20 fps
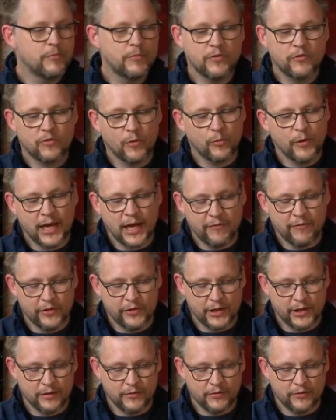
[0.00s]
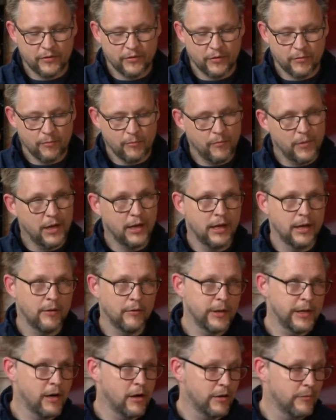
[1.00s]
So we have these.
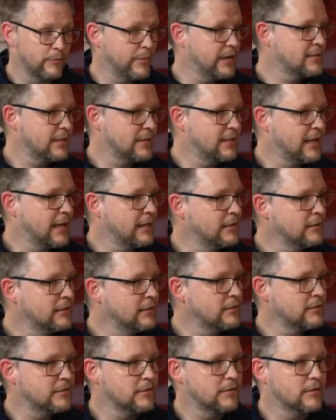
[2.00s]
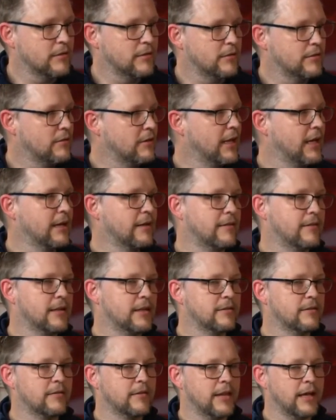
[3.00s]
We call them basic talents, like
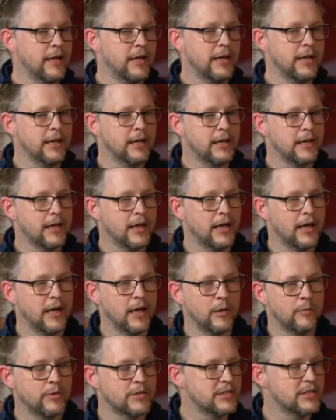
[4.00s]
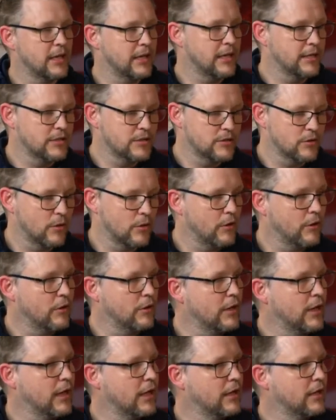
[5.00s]
things like precise
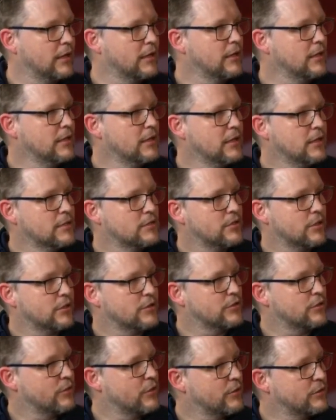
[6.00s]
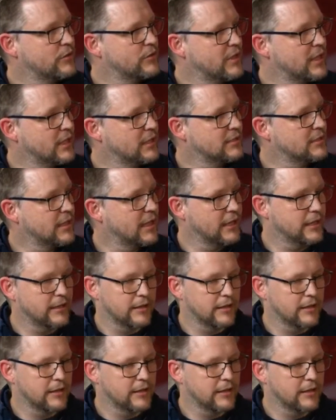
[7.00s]
or surge, or those things that